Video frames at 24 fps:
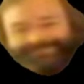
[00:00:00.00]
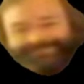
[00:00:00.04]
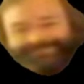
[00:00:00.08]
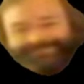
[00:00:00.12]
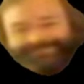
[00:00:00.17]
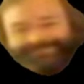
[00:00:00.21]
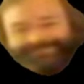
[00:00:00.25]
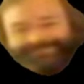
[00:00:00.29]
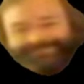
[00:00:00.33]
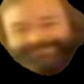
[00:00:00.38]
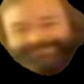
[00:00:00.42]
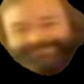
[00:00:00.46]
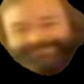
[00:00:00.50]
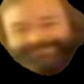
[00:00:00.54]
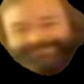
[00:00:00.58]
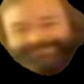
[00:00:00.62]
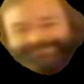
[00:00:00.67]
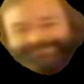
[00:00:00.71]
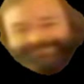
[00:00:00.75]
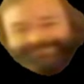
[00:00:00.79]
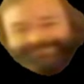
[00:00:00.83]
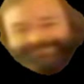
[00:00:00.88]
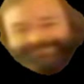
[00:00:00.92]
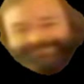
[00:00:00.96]

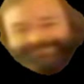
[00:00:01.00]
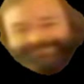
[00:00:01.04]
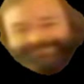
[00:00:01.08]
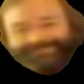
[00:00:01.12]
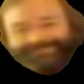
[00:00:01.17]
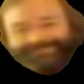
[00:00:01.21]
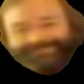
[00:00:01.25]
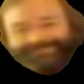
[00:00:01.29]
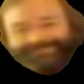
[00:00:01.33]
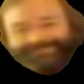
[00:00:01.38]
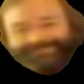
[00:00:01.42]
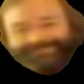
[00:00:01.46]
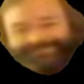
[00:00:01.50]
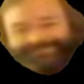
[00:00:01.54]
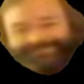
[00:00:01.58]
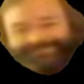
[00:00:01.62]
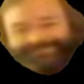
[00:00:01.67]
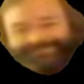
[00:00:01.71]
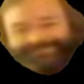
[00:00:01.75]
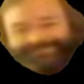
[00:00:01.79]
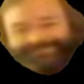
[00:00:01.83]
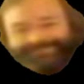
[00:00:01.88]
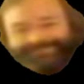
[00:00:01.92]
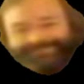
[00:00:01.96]

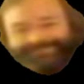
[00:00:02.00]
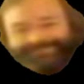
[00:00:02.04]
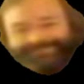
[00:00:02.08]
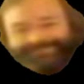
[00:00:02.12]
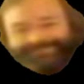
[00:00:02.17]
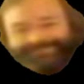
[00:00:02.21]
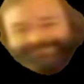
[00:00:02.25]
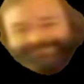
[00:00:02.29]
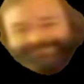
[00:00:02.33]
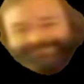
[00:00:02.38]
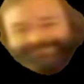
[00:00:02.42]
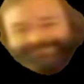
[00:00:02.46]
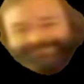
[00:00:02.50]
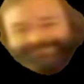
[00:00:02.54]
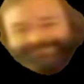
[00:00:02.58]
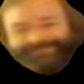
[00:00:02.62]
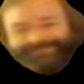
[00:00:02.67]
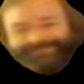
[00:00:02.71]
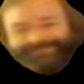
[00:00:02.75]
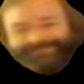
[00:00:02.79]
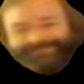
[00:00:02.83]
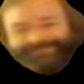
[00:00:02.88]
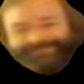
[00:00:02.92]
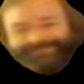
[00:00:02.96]

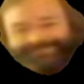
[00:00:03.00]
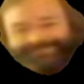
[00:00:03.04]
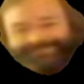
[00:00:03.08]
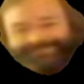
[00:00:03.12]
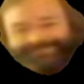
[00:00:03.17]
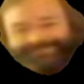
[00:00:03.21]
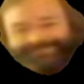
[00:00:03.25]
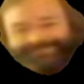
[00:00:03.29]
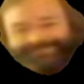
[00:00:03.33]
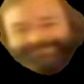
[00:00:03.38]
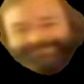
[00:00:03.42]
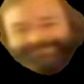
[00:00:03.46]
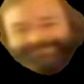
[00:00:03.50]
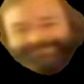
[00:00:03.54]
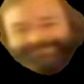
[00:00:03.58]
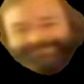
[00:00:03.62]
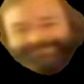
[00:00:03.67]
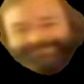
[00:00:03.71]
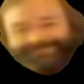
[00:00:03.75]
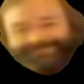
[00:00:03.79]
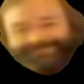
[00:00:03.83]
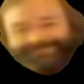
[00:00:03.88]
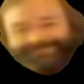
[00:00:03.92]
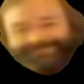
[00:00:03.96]

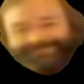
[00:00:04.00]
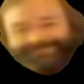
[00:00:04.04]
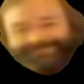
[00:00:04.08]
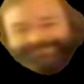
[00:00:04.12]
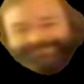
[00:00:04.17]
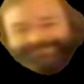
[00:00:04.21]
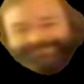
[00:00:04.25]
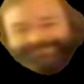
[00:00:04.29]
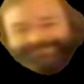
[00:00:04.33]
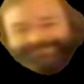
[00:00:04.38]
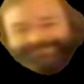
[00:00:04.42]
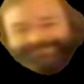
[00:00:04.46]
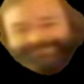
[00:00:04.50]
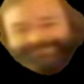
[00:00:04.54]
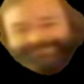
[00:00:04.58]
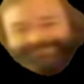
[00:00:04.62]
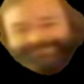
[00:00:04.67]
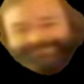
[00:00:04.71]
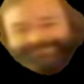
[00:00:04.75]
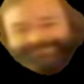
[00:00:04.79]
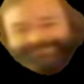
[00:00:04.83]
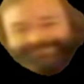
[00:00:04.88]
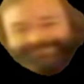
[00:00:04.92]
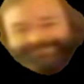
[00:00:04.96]
The face doesn't move, so there is nothing to read.